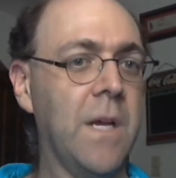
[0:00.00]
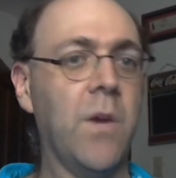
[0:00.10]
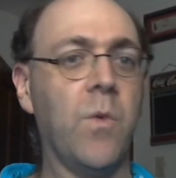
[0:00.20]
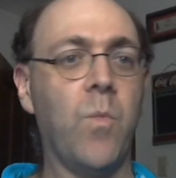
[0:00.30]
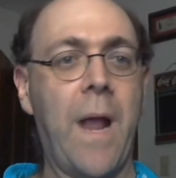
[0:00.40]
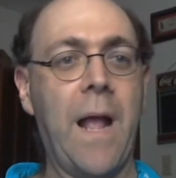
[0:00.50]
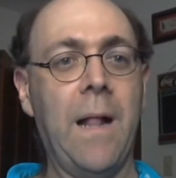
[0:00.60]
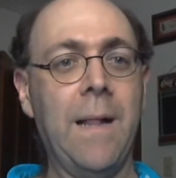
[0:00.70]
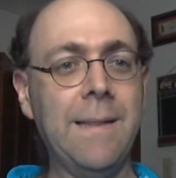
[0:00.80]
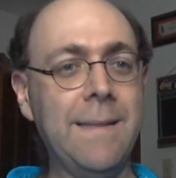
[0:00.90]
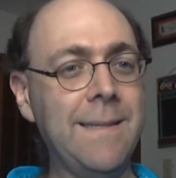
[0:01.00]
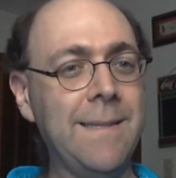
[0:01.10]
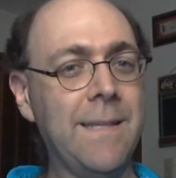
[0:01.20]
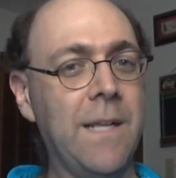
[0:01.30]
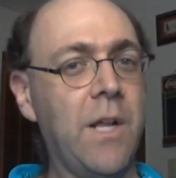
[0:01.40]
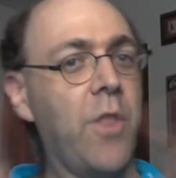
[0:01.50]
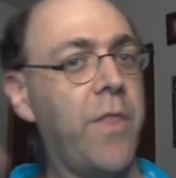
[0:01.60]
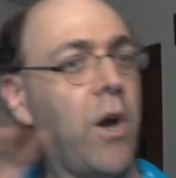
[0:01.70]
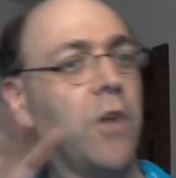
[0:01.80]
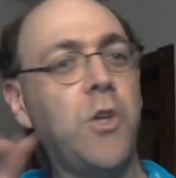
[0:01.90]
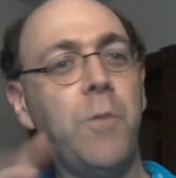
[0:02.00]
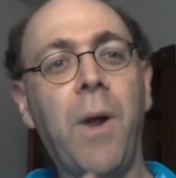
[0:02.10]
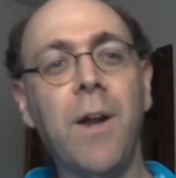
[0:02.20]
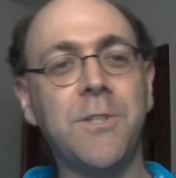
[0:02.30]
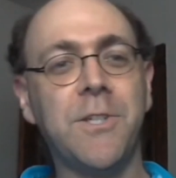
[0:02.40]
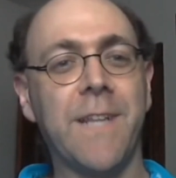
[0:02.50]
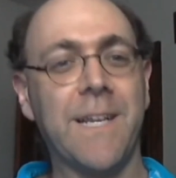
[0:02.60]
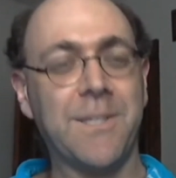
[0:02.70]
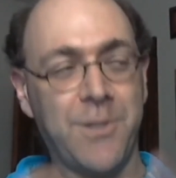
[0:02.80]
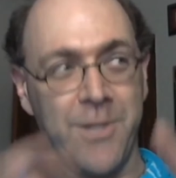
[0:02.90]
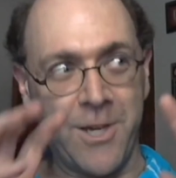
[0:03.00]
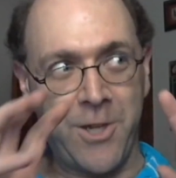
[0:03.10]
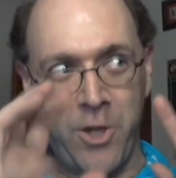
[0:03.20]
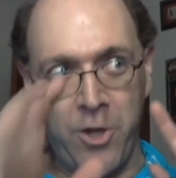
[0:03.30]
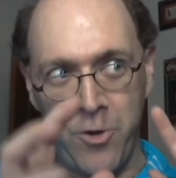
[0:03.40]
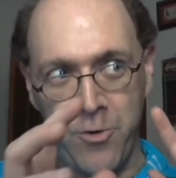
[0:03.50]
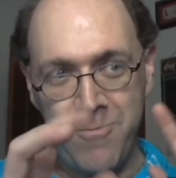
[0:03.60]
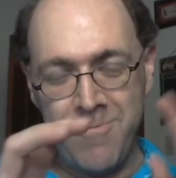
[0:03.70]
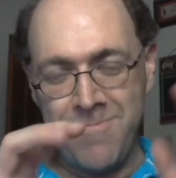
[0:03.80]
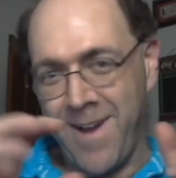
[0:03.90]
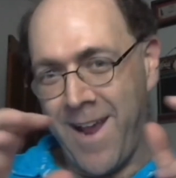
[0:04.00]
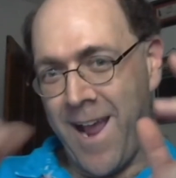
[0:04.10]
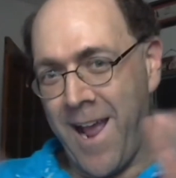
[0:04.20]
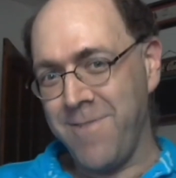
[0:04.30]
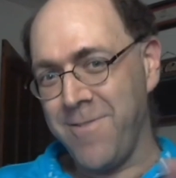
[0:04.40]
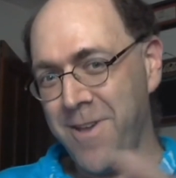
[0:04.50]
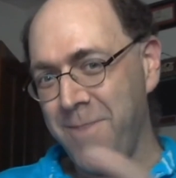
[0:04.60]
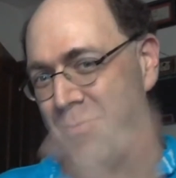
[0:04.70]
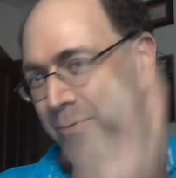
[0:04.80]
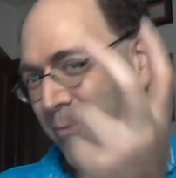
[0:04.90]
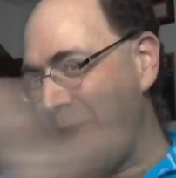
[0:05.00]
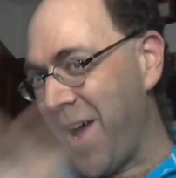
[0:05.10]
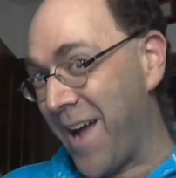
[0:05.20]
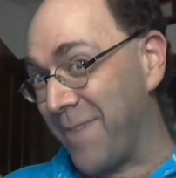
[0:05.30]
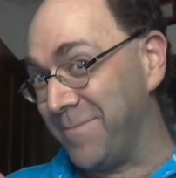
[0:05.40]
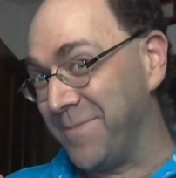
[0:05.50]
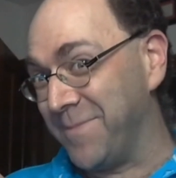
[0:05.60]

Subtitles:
Well, there are 2 parts to this, the queue and the prompt.